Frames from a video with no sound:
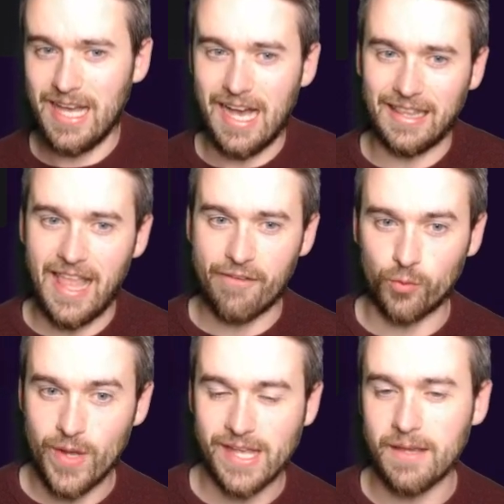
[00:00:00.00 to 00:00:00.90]
at left
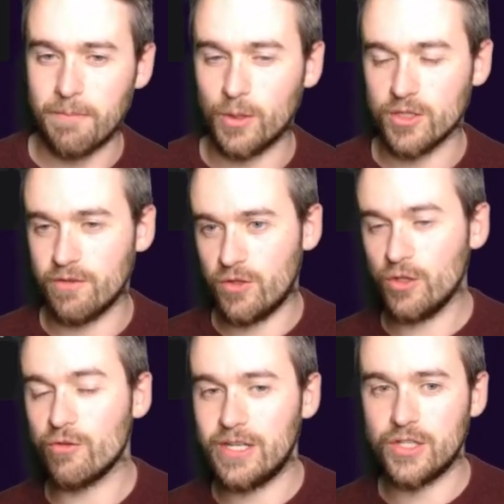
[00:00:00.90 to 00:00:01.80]
wing because of the
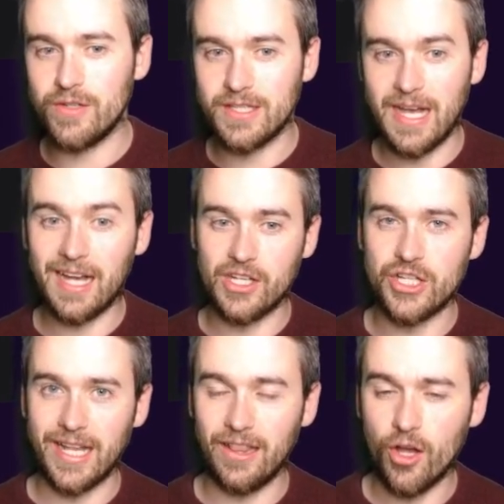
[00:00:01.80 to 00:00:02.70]
other injuries to Hakan
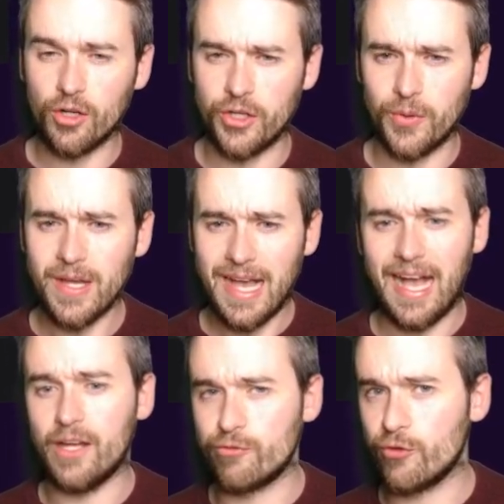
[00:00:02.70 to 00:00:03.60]
Çalhanoğlu
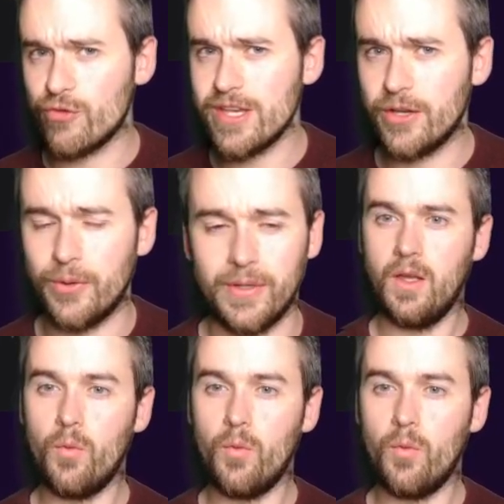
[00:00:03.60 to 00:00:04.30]
and Rodrigo.